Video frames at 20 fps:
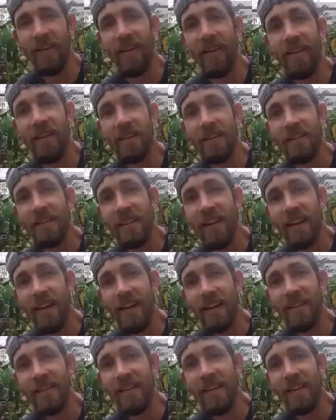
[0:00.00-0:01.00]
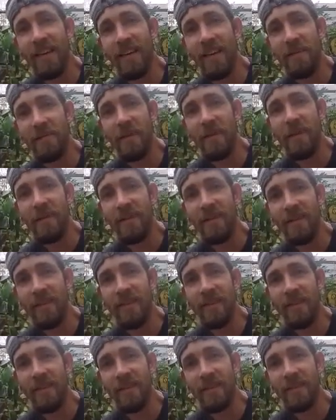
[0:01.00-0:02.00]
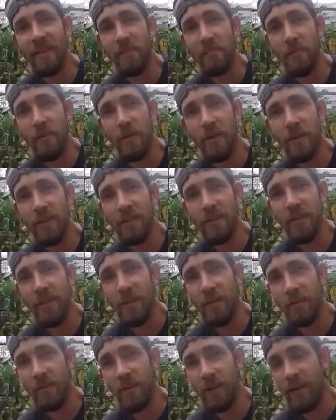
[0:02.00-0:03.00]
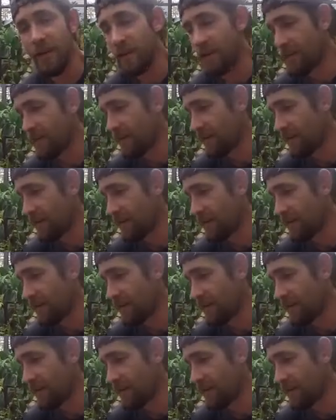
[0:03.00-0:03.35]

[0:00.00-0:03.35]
All right, you guys, I'm here in the sun porch with